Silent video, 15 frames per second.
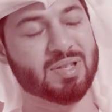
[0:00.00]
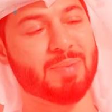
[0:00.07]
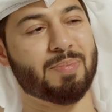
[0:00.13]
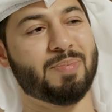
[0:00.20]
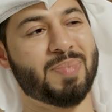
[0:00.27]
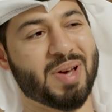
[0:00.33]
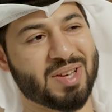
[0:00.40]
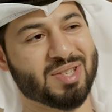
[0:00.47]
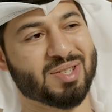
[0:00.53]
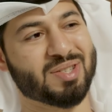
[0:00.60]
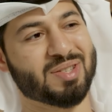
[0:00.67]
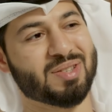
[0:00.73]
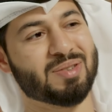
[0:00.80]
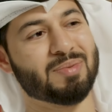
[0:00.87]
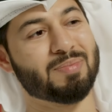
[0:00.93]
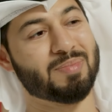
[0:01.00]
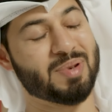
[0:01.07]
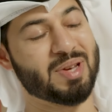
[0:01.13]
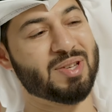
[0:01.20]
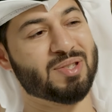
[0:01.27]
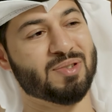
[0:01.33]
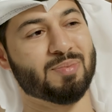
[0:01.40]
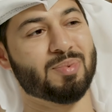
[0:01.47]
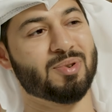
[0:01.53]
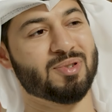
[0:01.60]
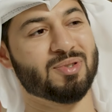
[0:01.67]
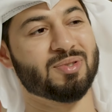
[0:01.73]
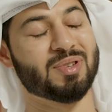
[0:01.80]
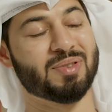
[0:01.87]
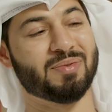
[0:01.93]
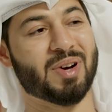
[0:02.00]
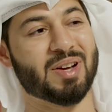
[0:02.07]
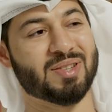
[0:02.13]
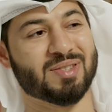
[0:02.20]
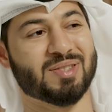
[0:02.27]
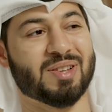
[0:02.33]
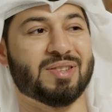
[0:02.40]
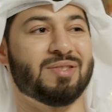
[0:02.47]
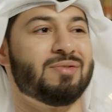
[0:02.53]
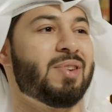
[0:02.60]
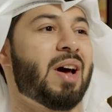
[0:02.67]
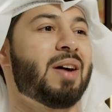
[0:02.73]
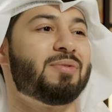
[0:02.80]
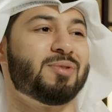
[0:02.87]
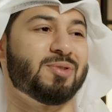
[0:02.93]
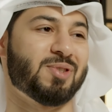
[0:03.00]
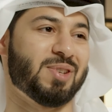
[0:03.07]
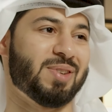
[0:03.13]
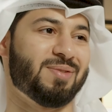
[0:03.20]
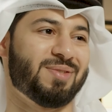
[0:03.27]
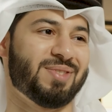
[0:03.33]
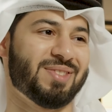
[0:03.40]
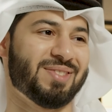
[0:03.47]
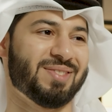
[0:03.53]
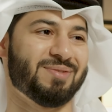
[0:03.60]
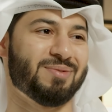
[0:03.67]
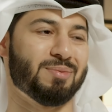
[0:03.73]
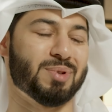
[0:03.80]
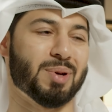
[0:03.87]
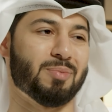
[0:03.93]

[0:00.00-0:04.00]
the best piece of personal advice that you've ever received from